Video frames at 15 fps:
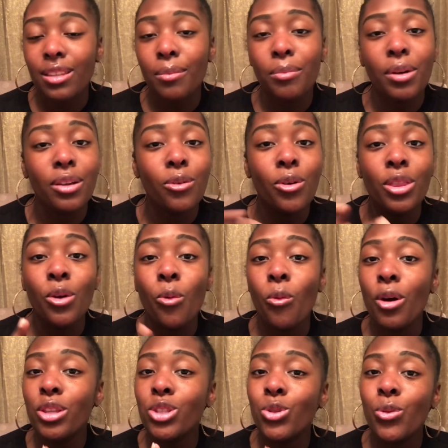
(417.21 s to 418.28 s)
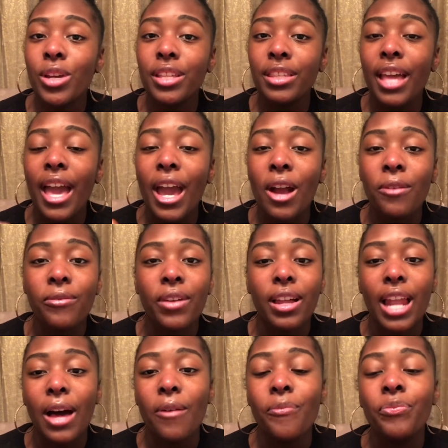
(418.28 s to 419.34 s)
but only one twin hair fell
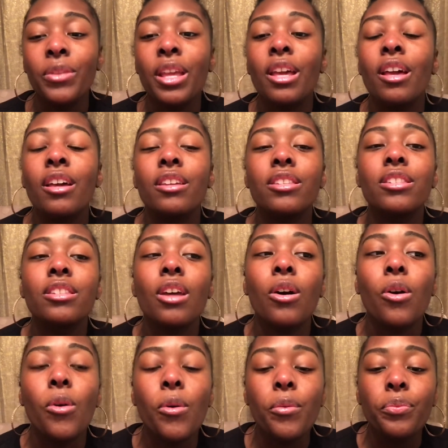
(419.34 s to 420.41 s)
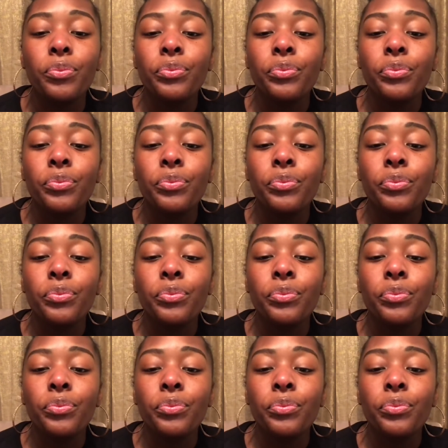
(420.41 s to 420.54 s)
out. So